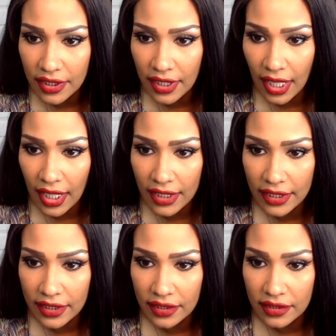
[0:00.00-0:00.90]

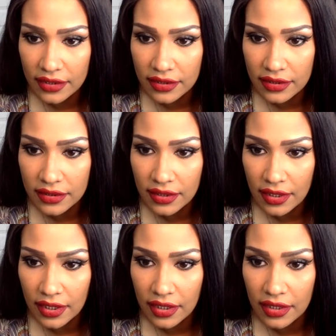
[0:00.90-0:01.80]
Kalia.
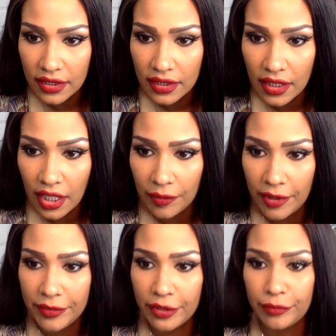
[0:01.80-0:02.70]
How
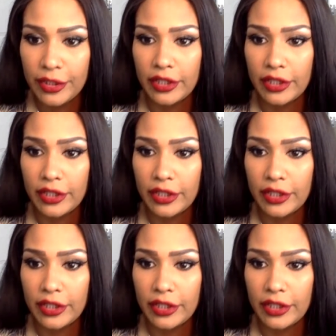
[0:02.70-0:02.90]
about married men?